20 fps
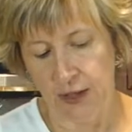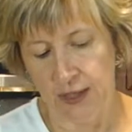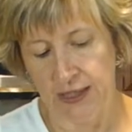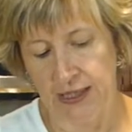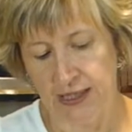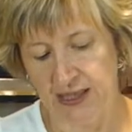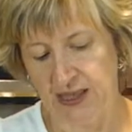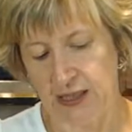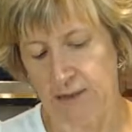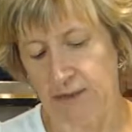
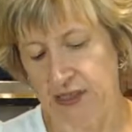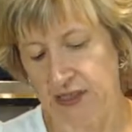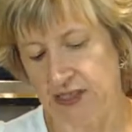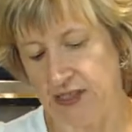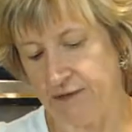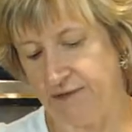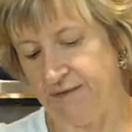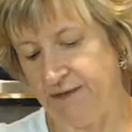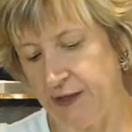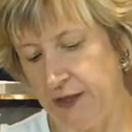get them
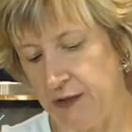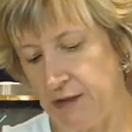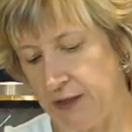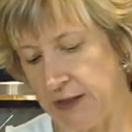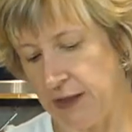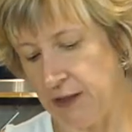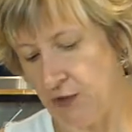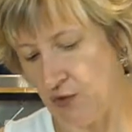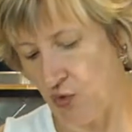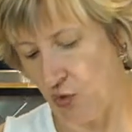into fairly
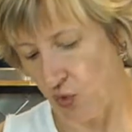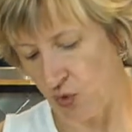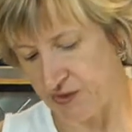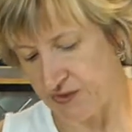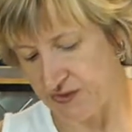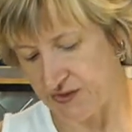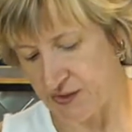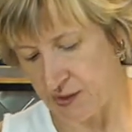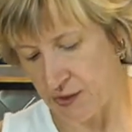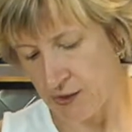
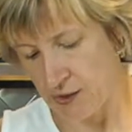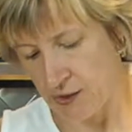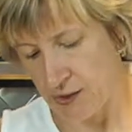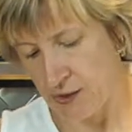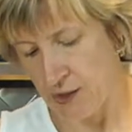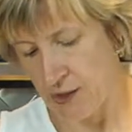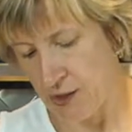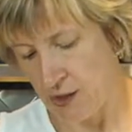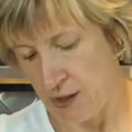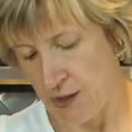coarse
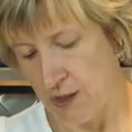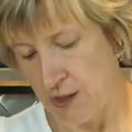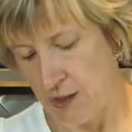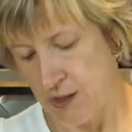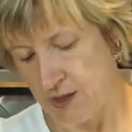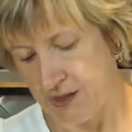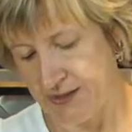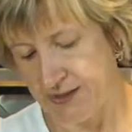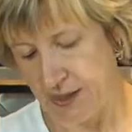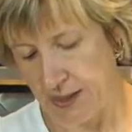
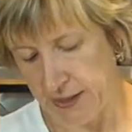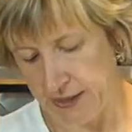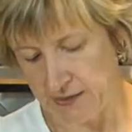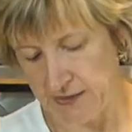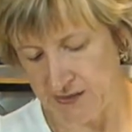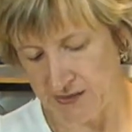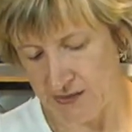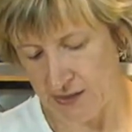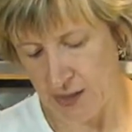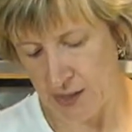
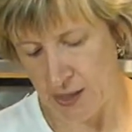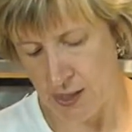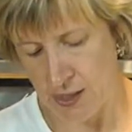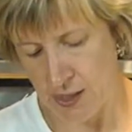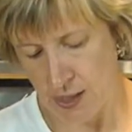dice.